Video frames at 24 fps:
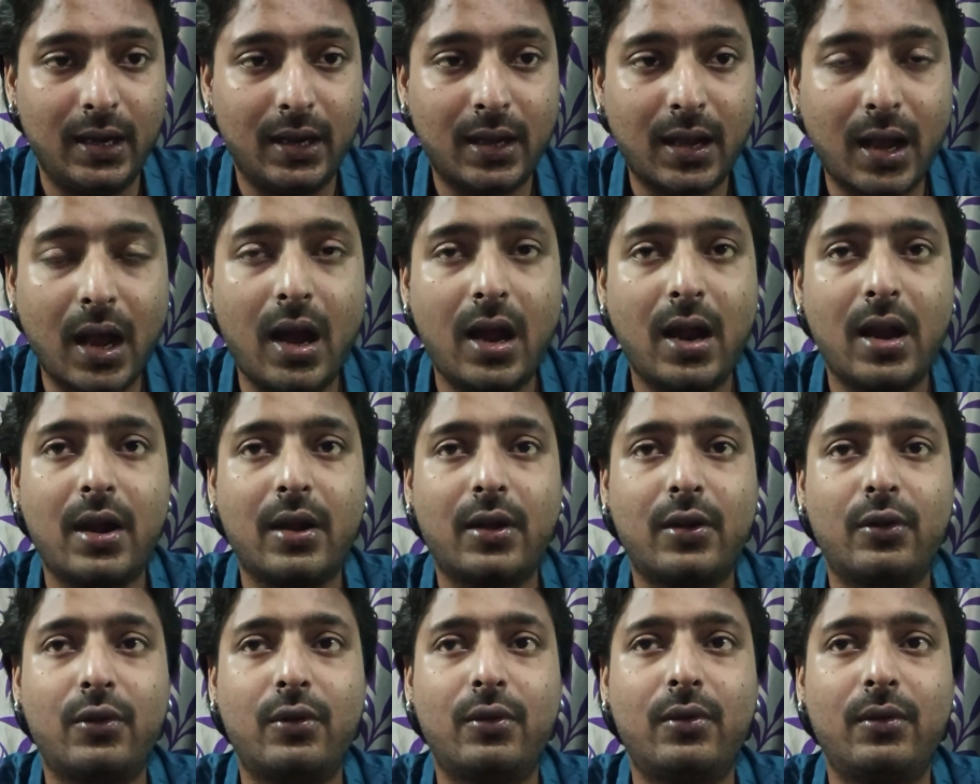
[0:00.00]

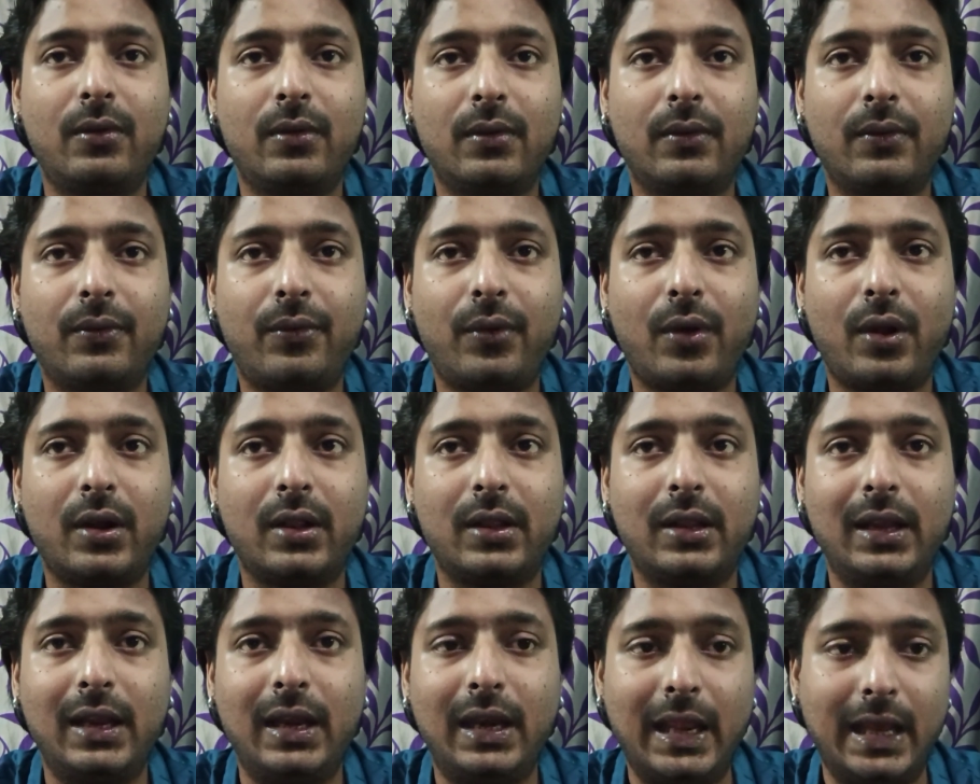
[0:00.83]
cart for
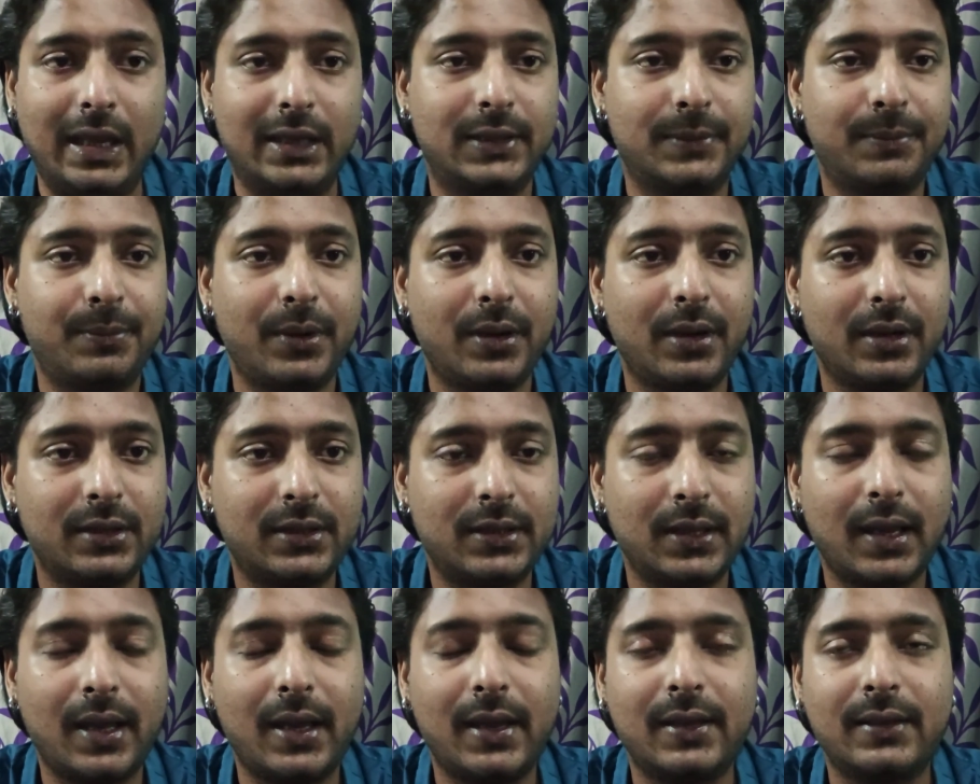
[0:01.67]
the next
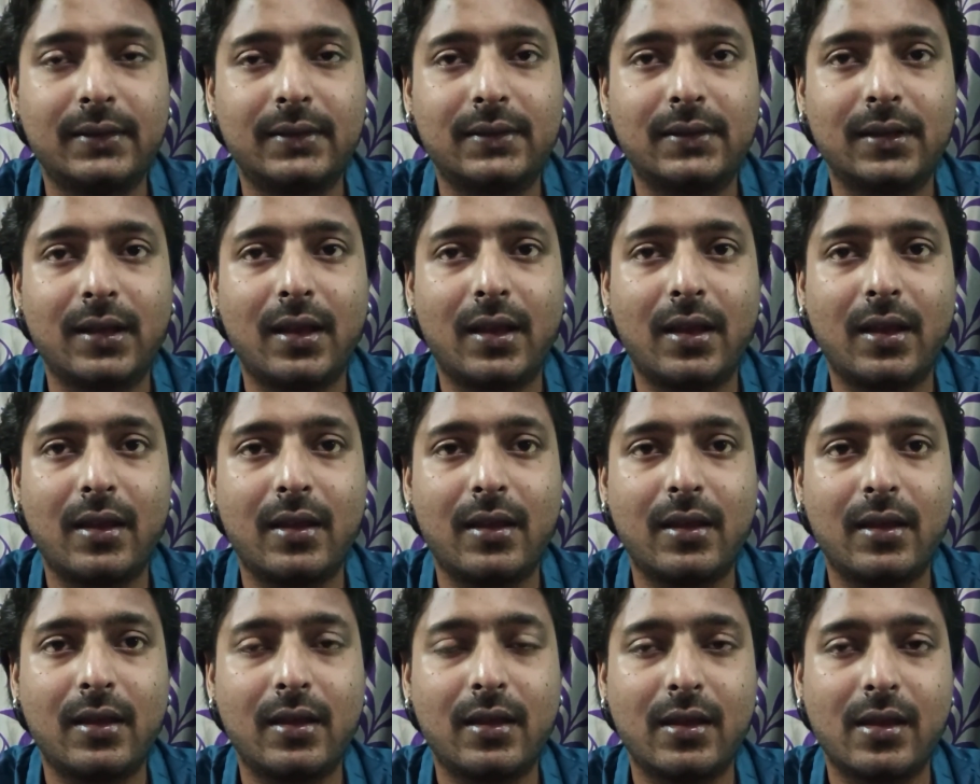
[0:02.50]
purchase.
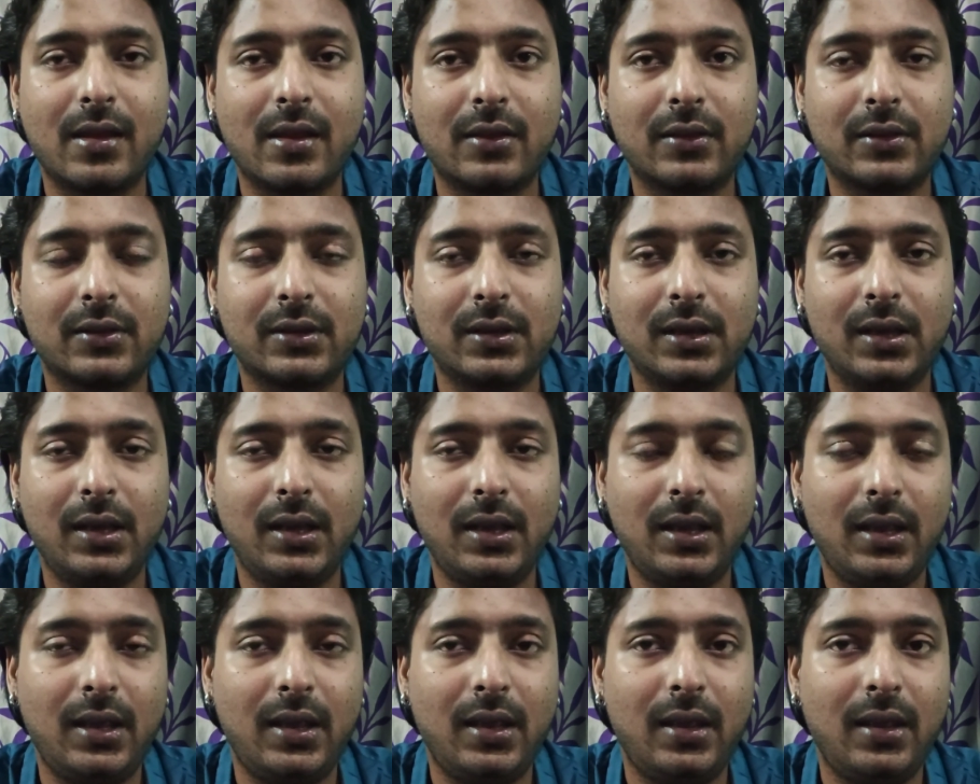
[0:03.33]

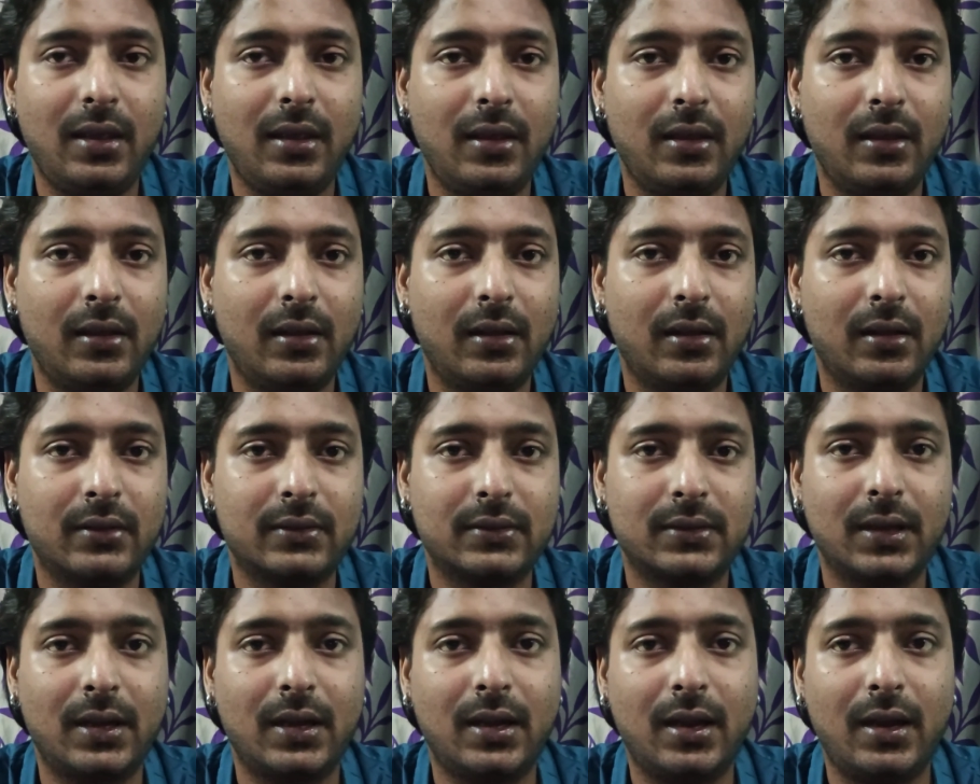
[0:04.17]
She
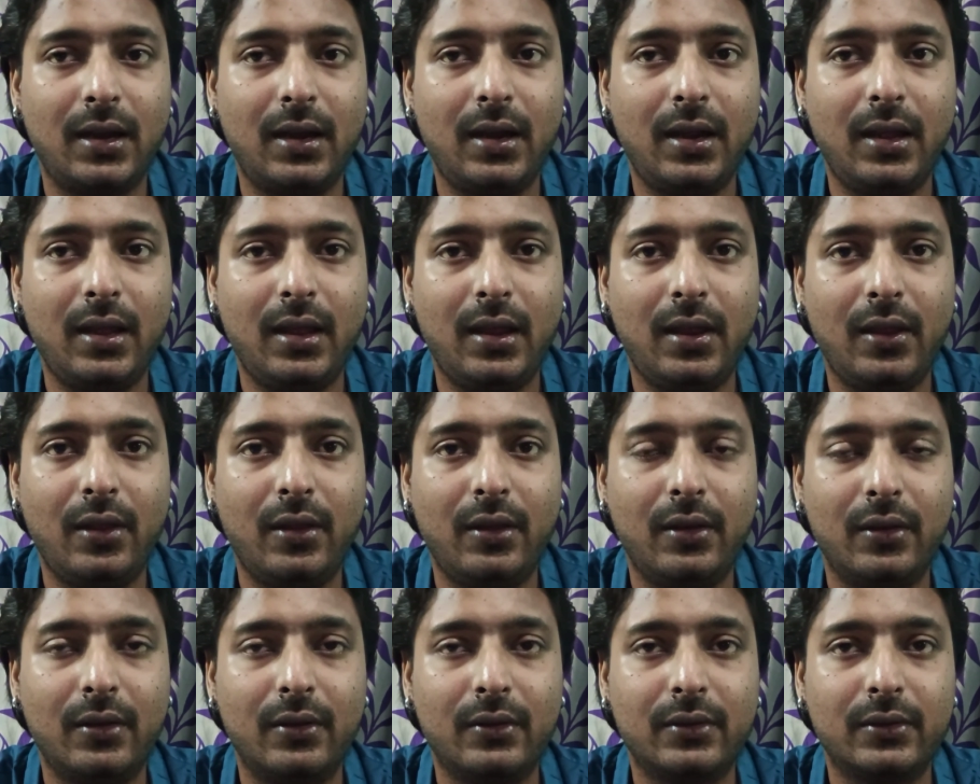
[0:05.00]

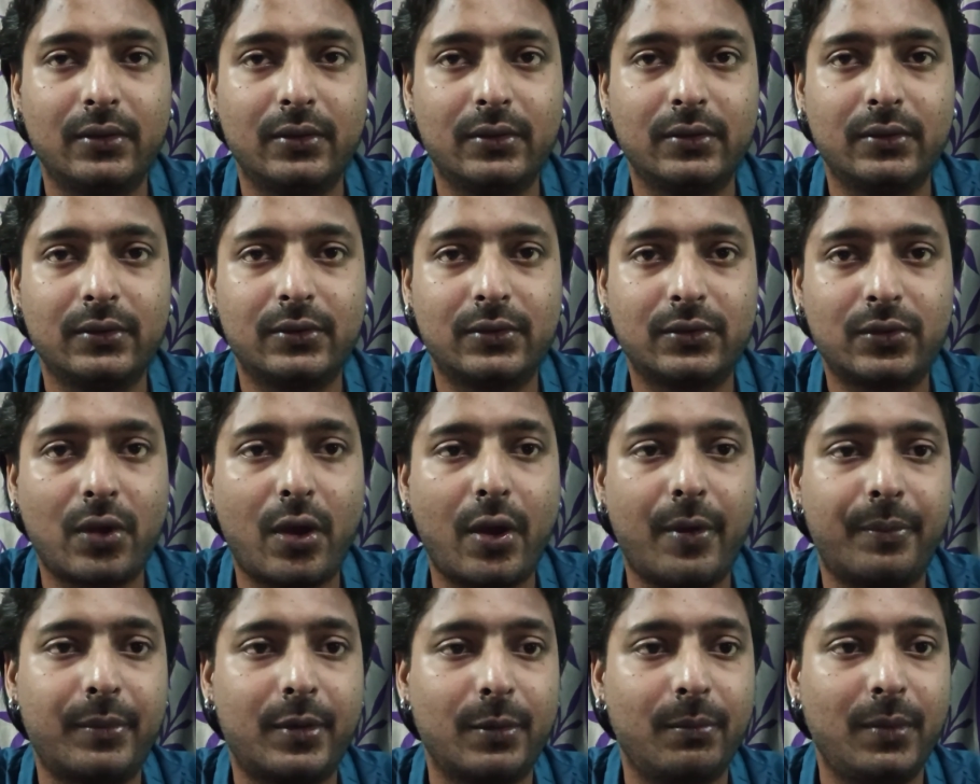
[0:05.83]
suddenly
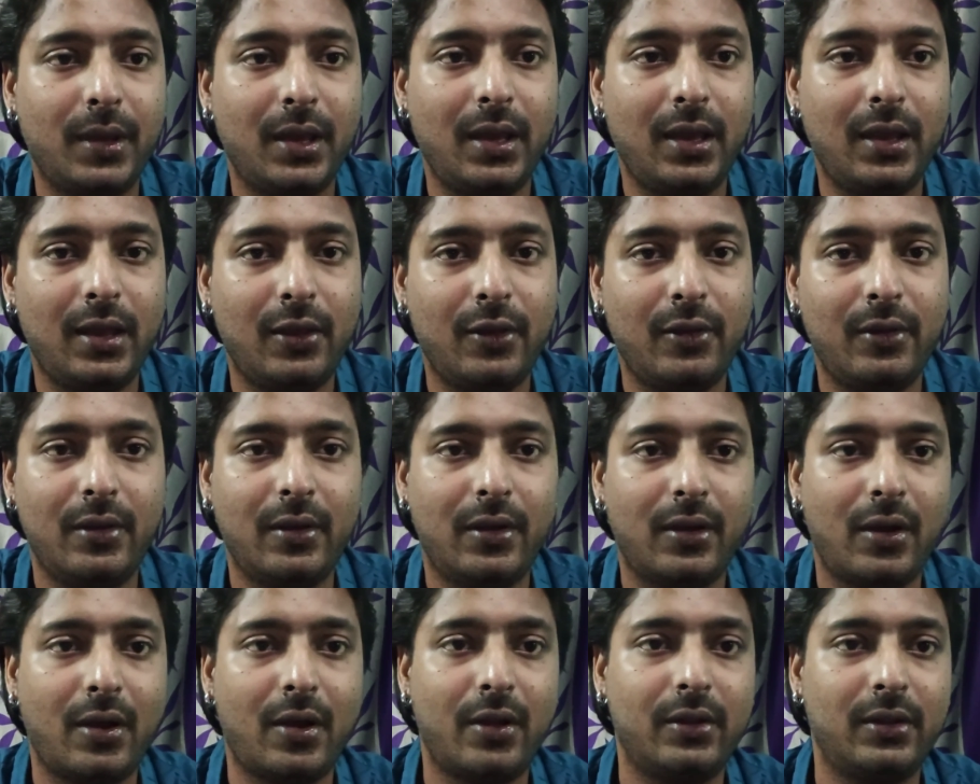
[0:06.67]
stopped me
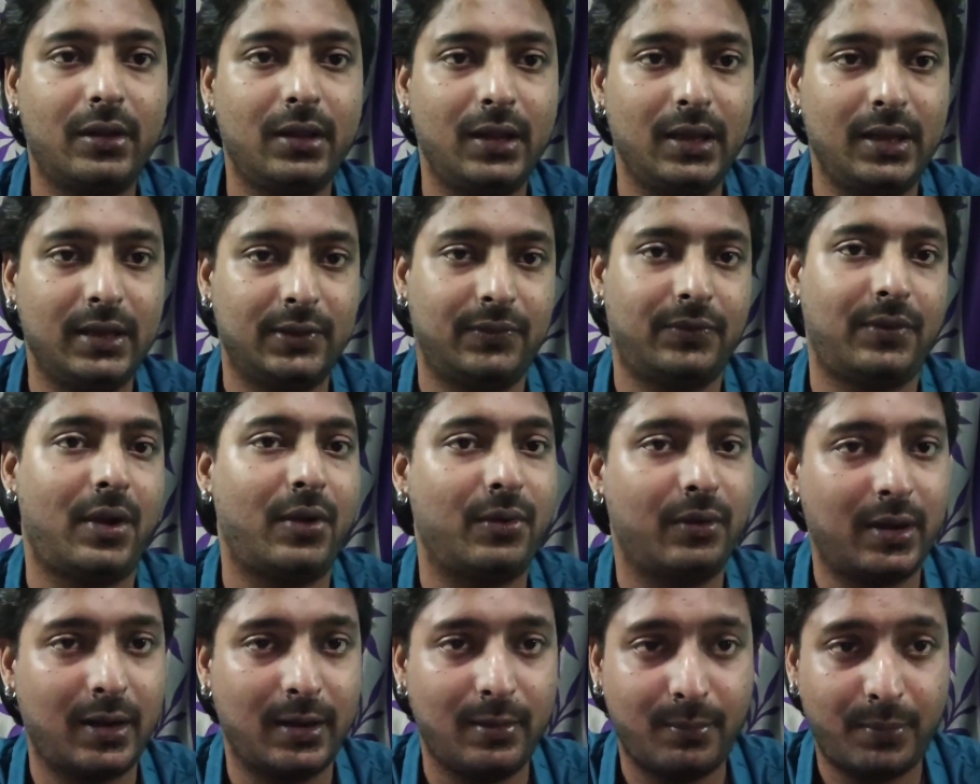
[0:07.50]
on this
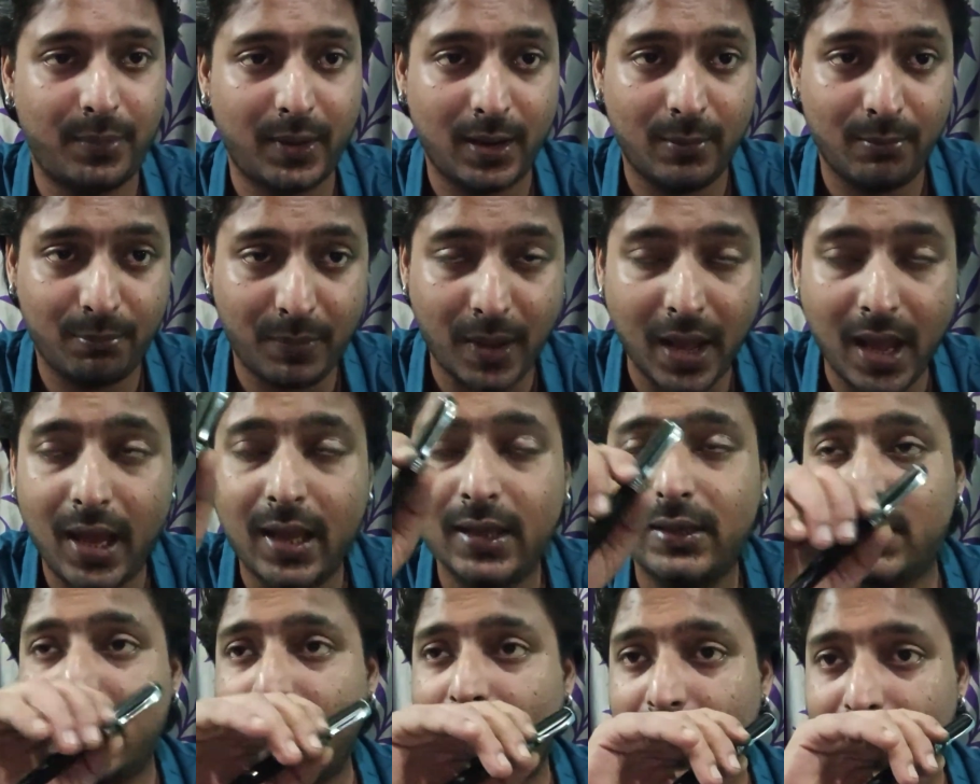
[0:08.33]
fountain pen
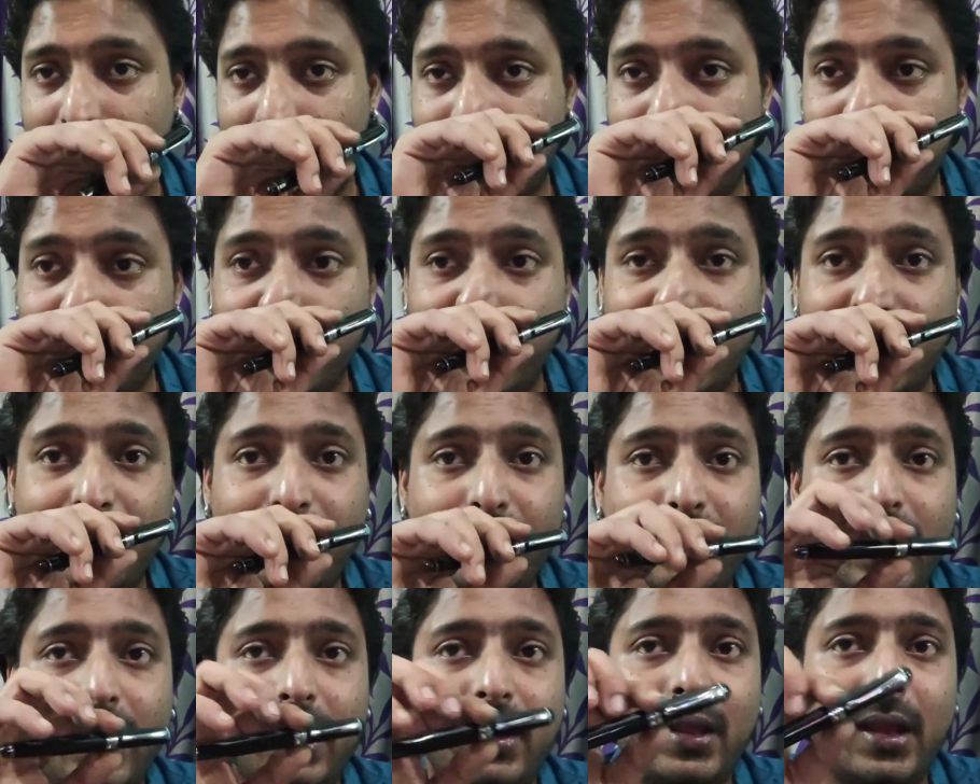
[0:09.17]
page and told
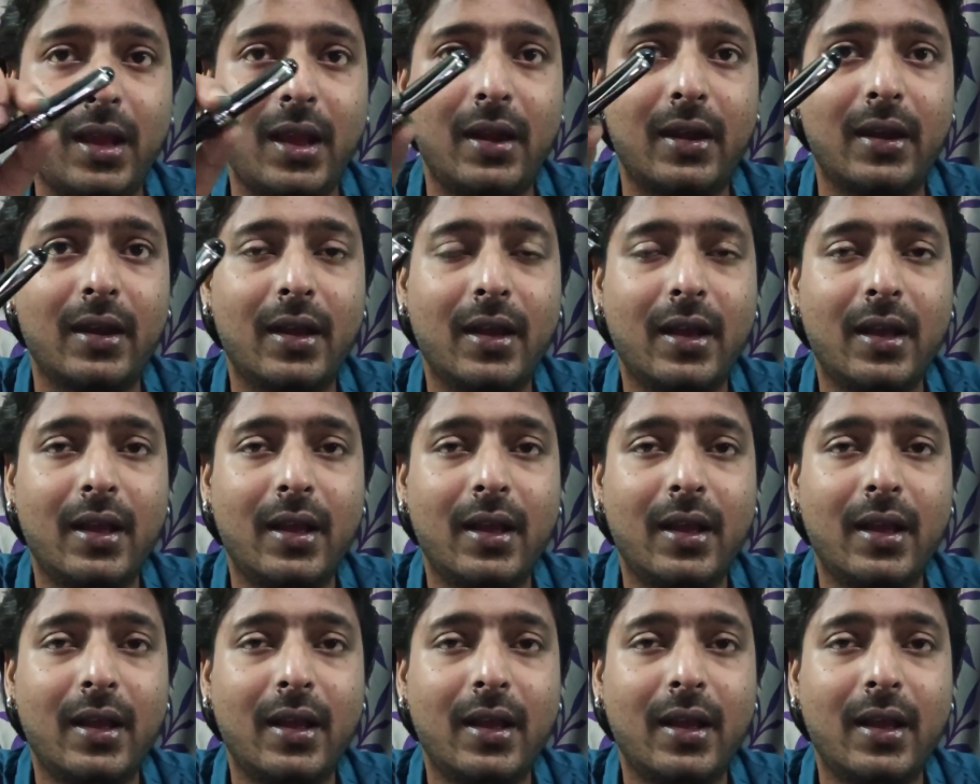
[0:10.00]
me that